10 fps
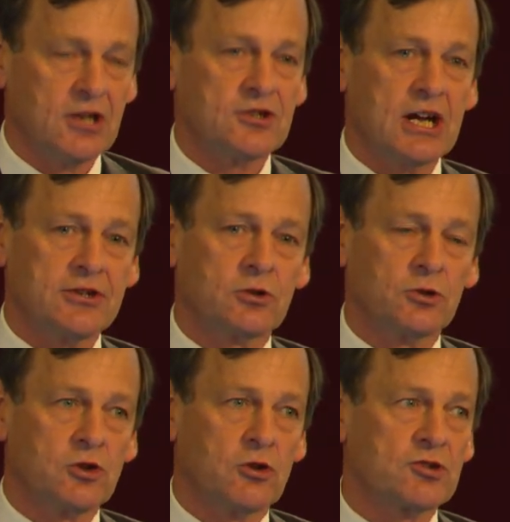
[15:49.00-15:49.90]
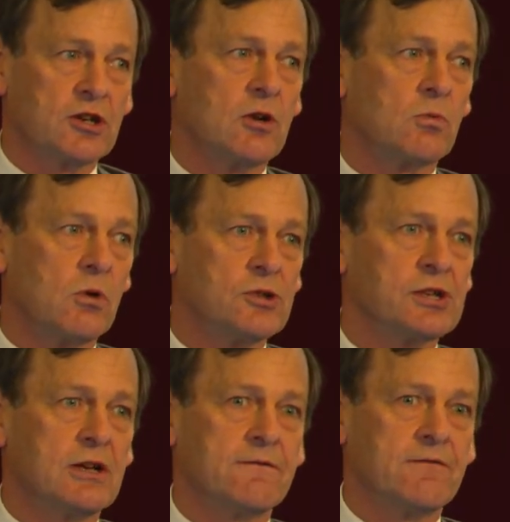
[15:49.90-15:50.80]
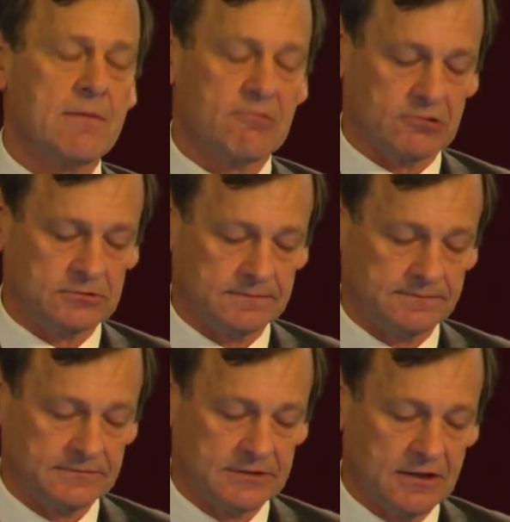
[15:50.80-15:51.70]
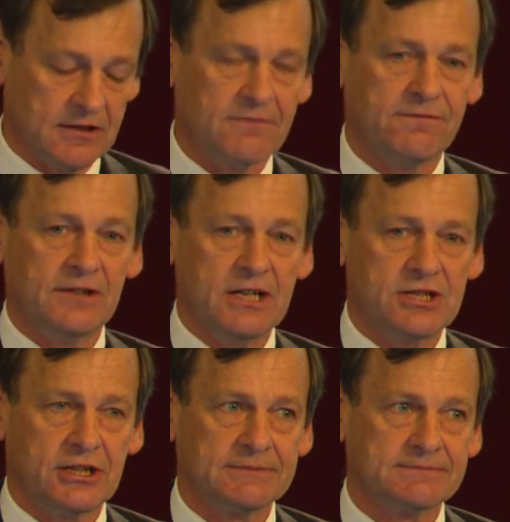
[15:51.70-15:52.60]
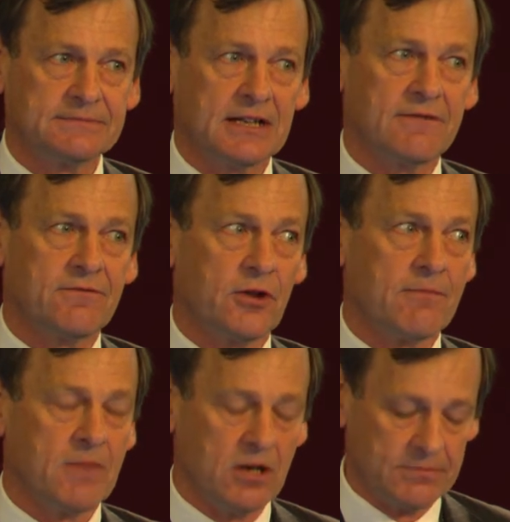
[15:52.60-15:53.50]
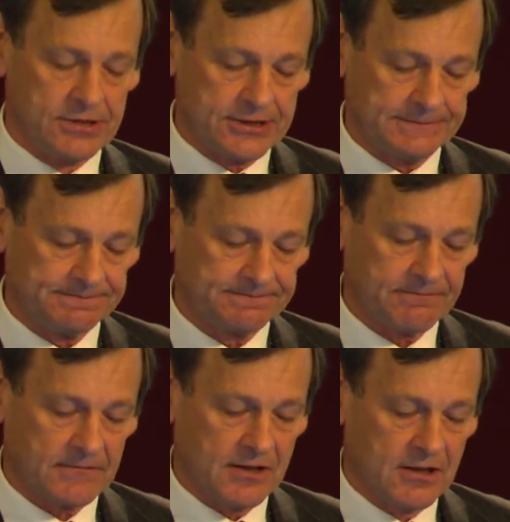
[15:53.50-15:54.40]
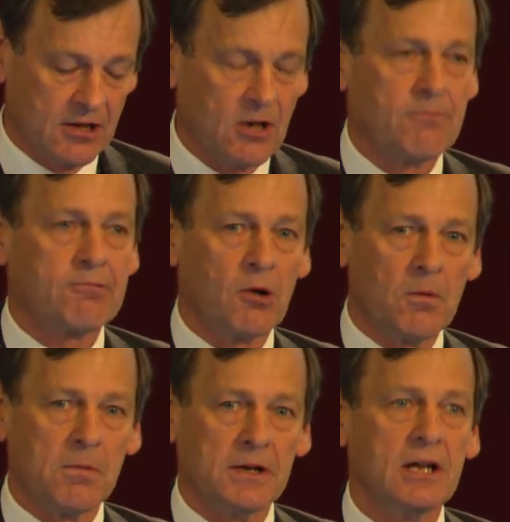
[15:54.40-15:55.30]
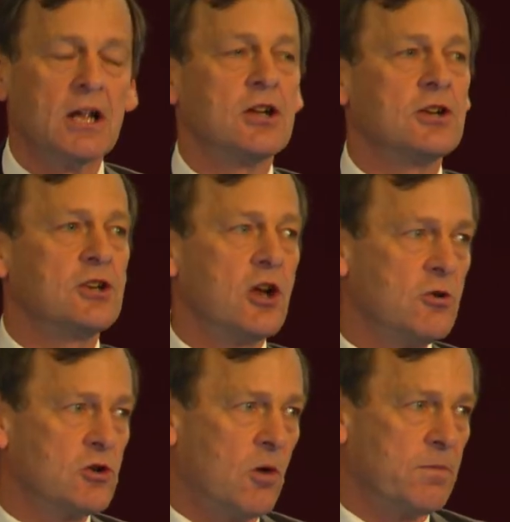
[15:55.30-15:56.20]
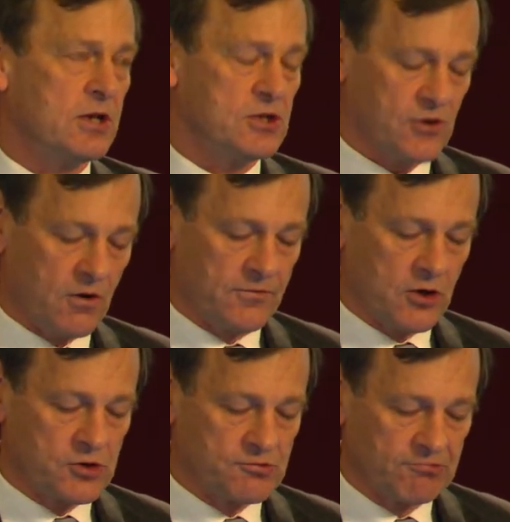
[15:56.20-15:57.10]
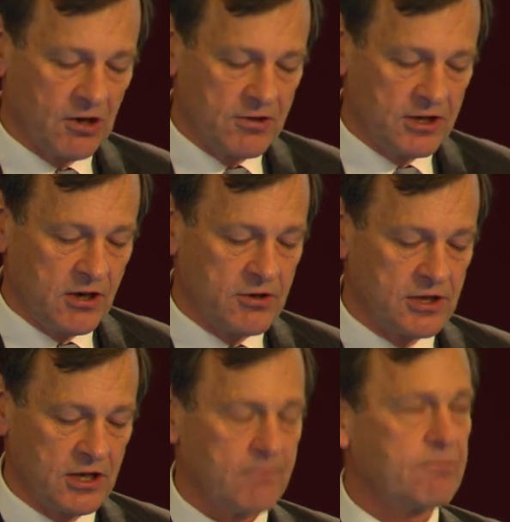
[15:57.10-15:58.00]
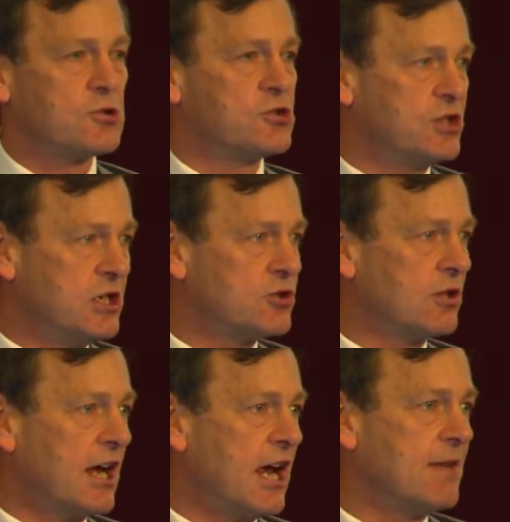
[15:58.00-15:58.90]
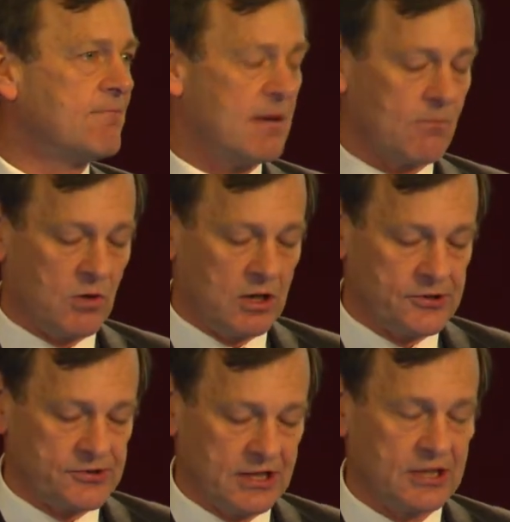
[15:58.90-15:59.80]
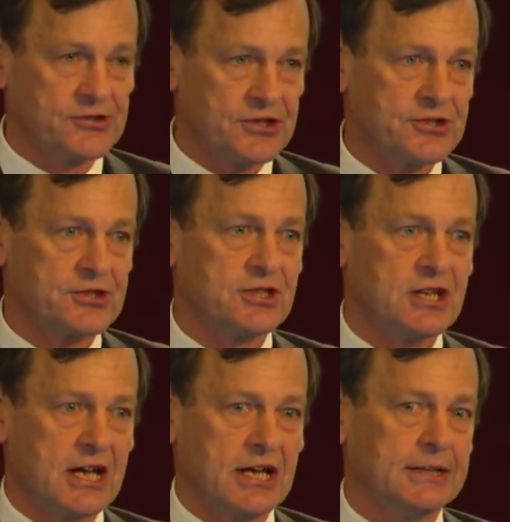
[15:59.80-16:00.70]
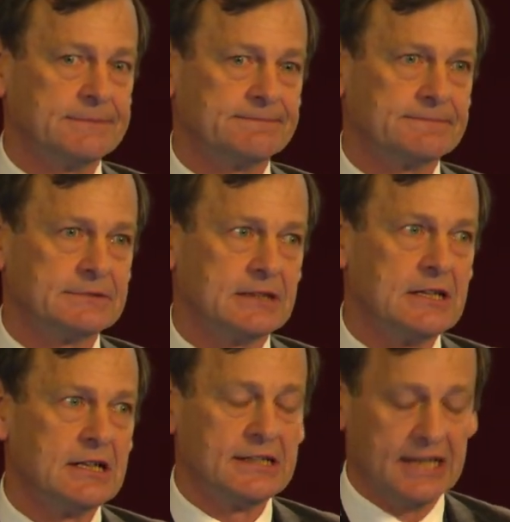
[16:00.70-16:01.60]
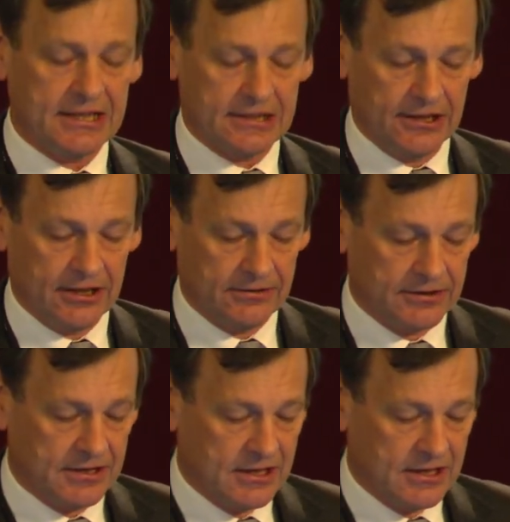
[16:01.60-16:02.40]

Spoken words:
Tactical doctrine was ephemeral, fleeting and for the moment. Probably no copies of those Ronioed procedural aid memoirs exist today, let alone